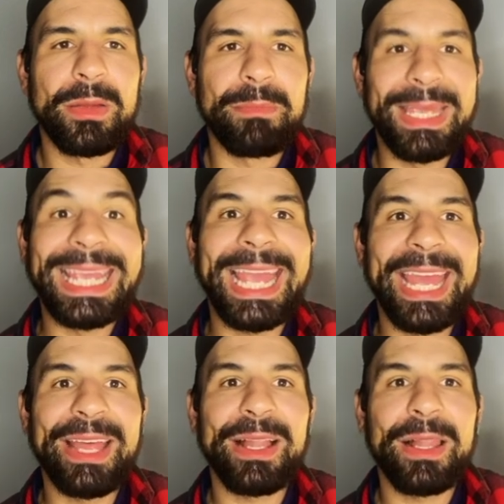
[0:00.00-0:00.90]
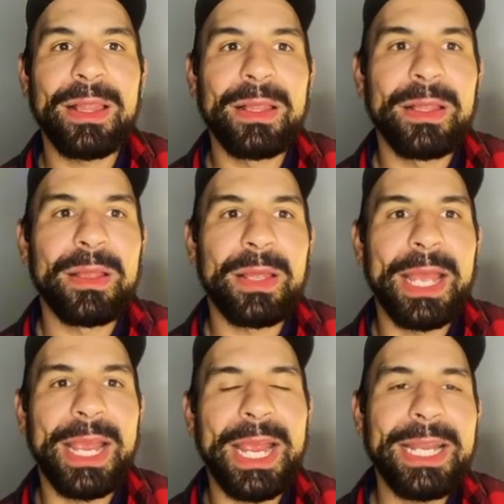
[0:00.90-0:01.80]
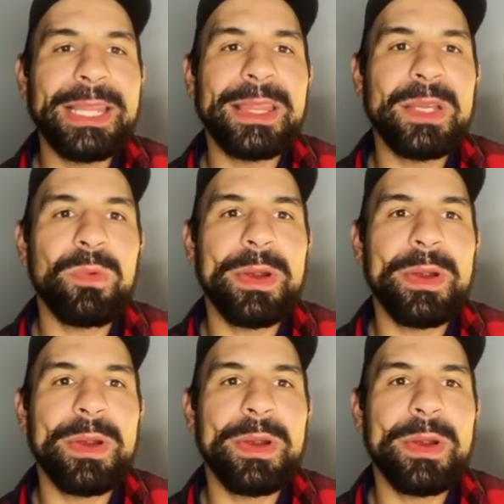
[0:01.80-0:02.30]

Mikhail, anything